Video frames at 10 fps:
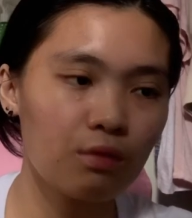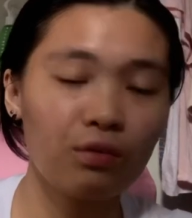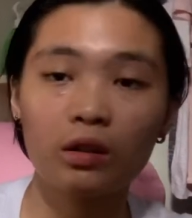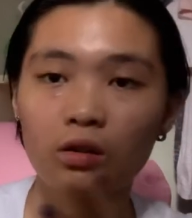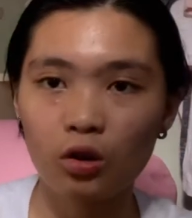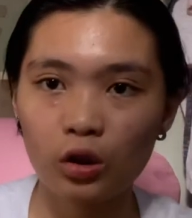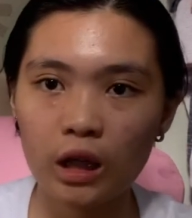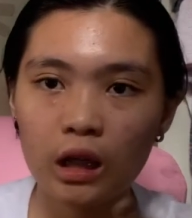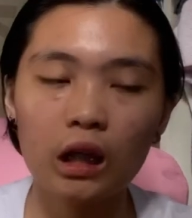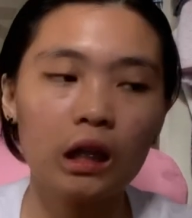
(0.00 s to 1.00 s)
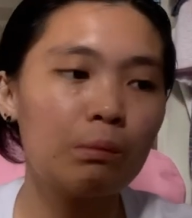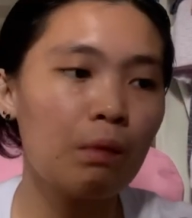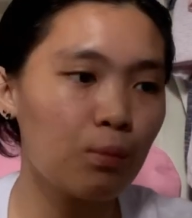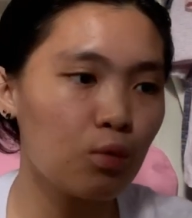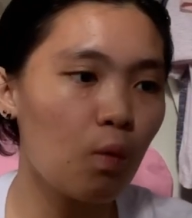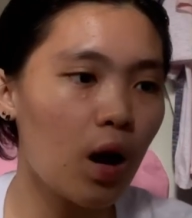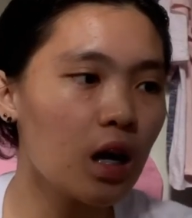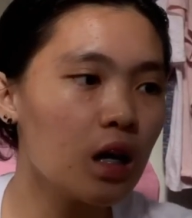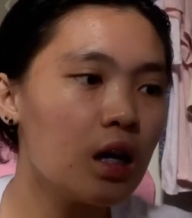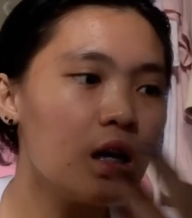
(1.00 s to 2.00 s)
of enrolling in Makuha.
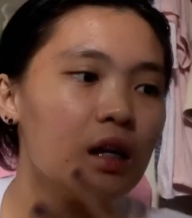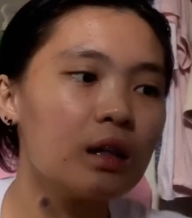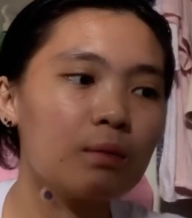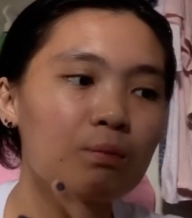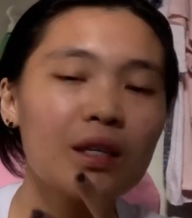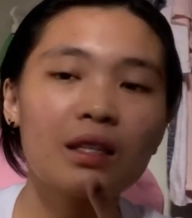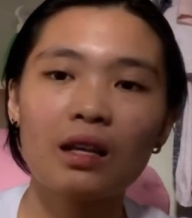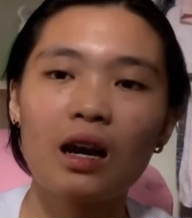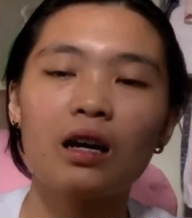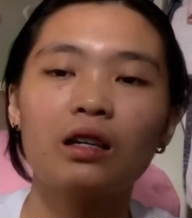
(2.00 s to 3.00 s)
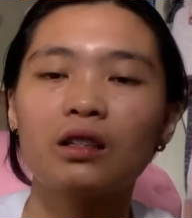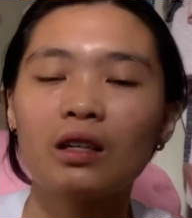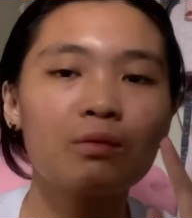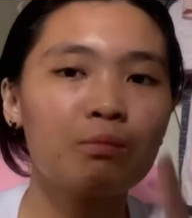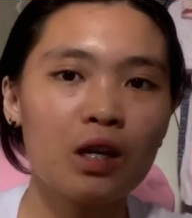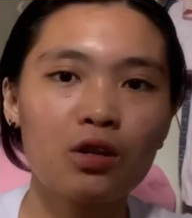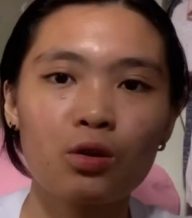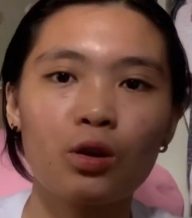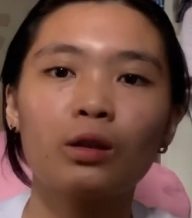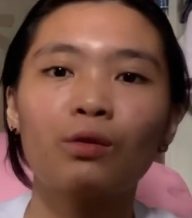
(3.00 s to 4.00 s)
Basta, just make
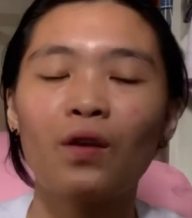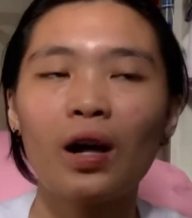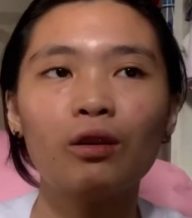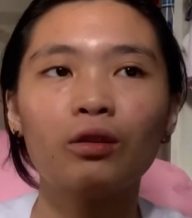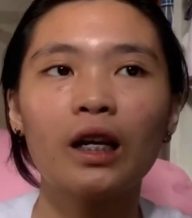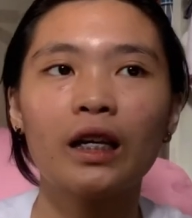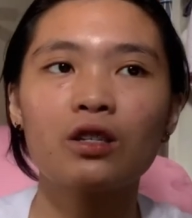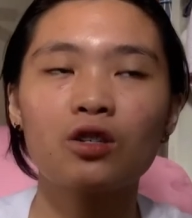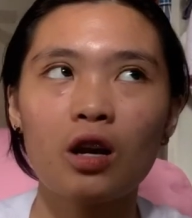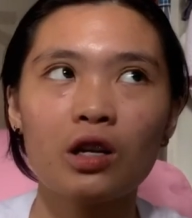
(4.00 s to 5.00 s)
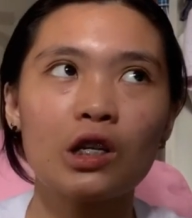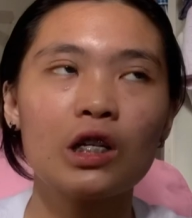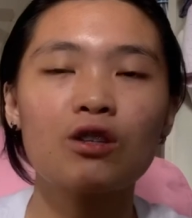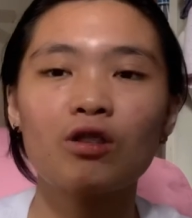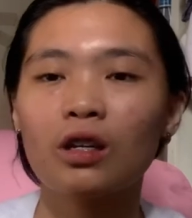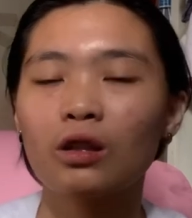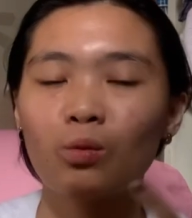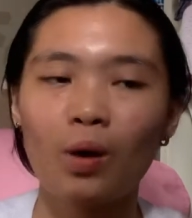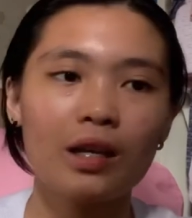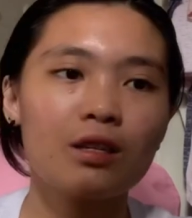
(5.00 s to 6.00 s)
sure to follow their instructions. Read it
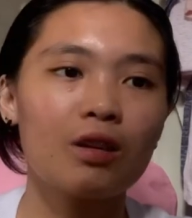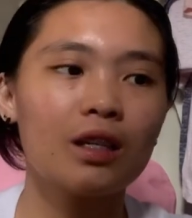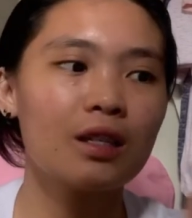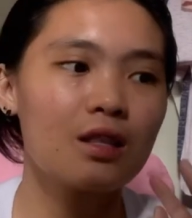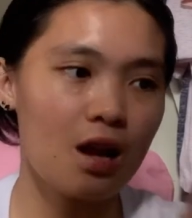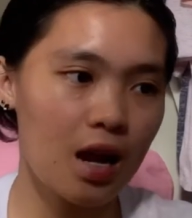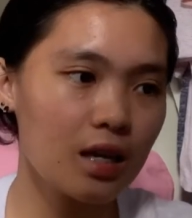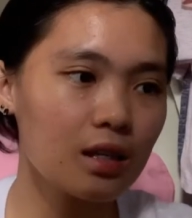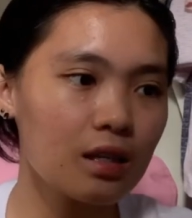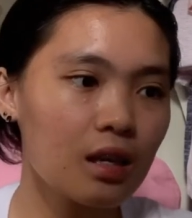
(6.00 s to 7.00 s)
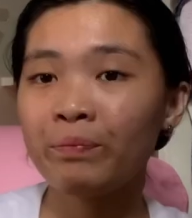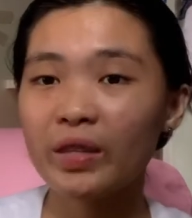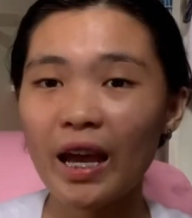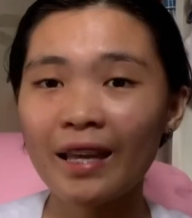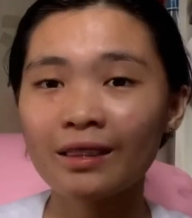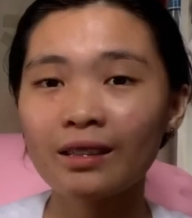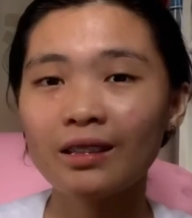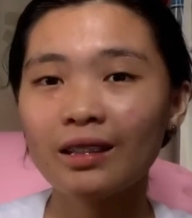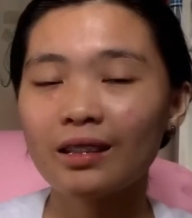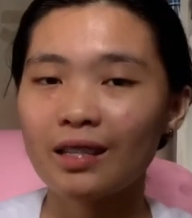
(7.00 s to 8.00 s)
twice, read it thrice. Then,
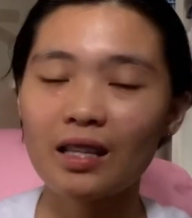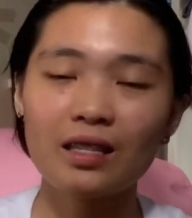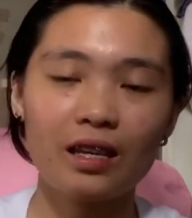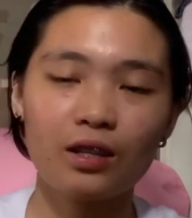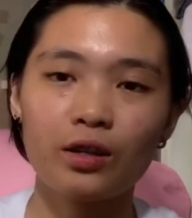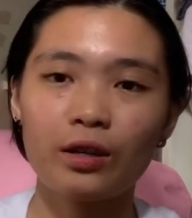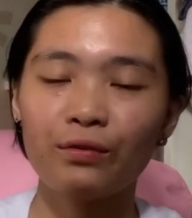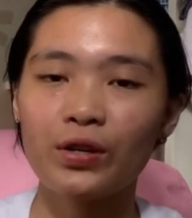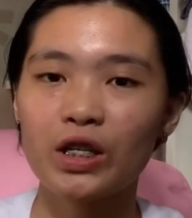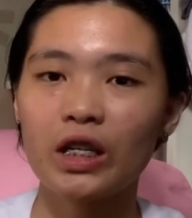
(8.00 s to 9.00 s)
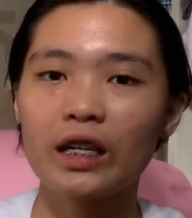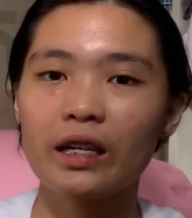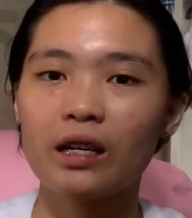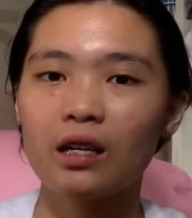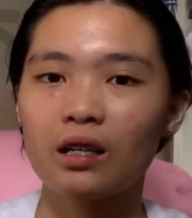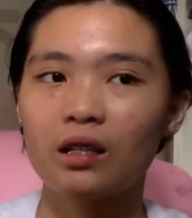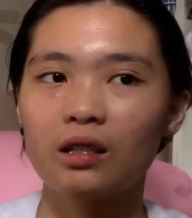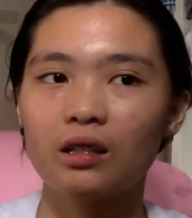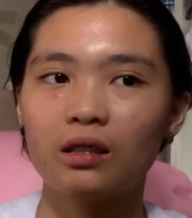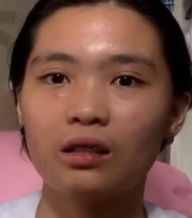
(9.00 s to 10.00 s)
that's it. You're officially a
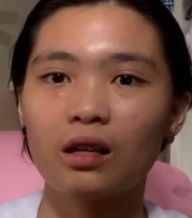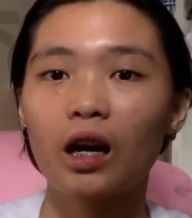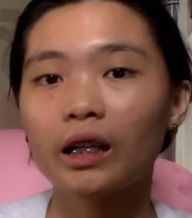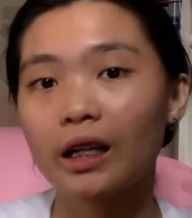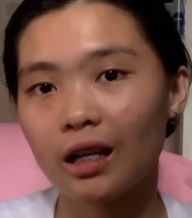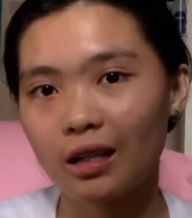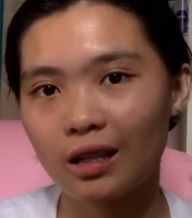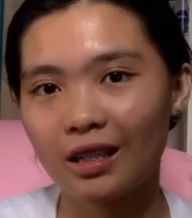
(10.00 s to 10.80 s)
cardinal.